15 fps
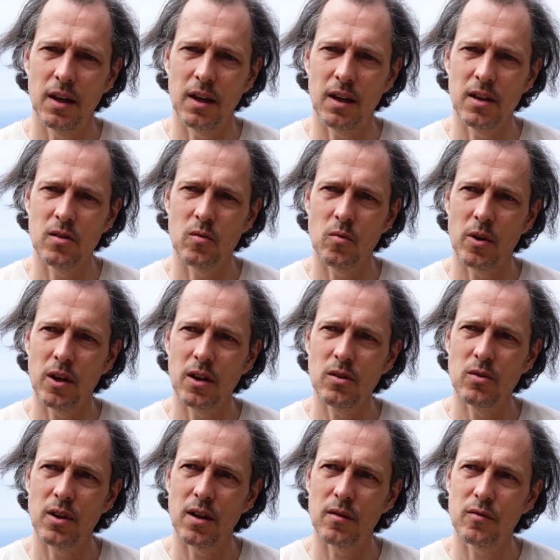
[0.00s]
In a way,
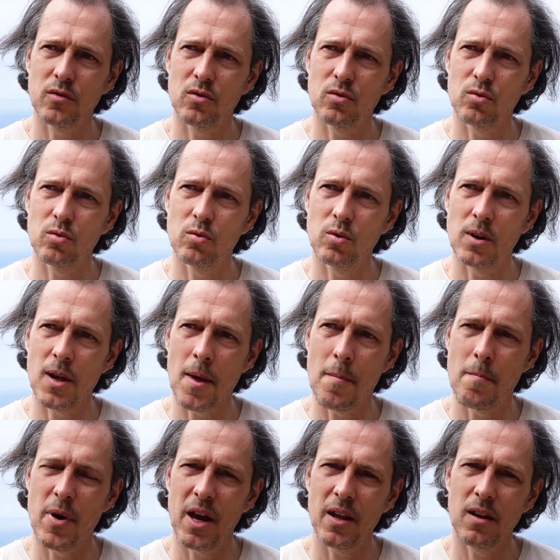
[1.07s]
you have to
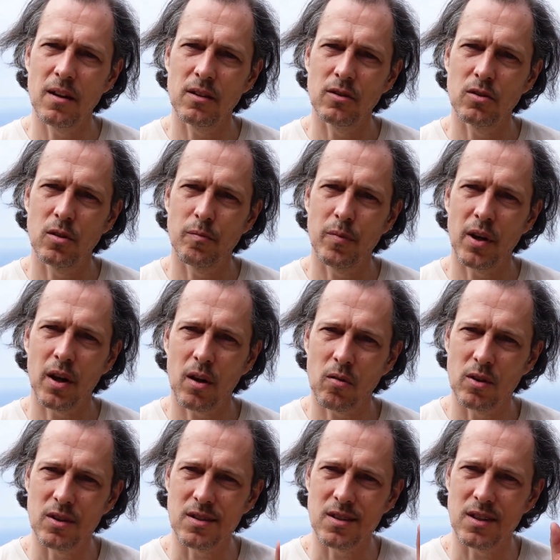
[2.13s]
abandon your
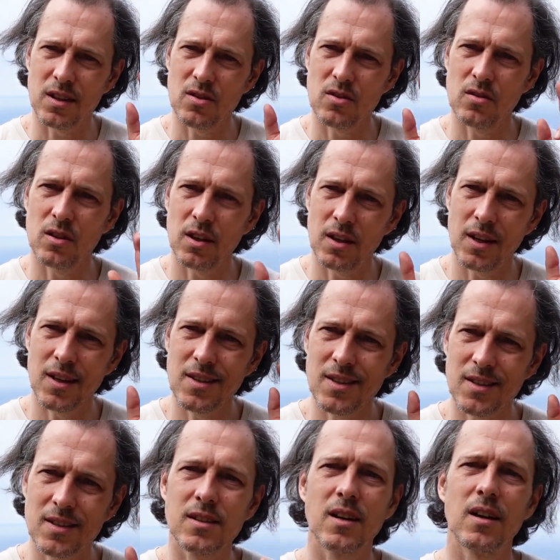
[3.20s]
parents
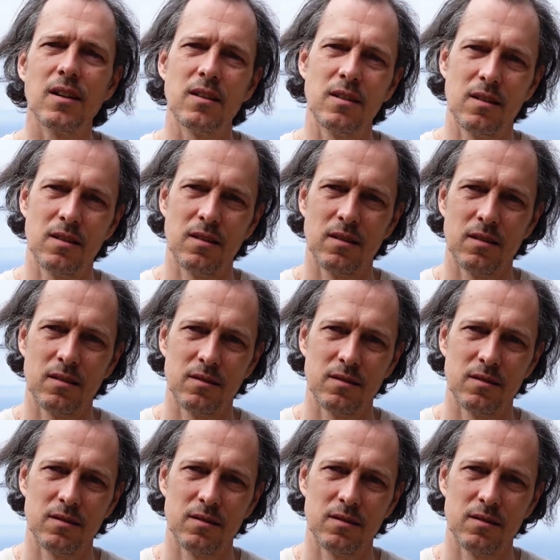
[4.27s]
inside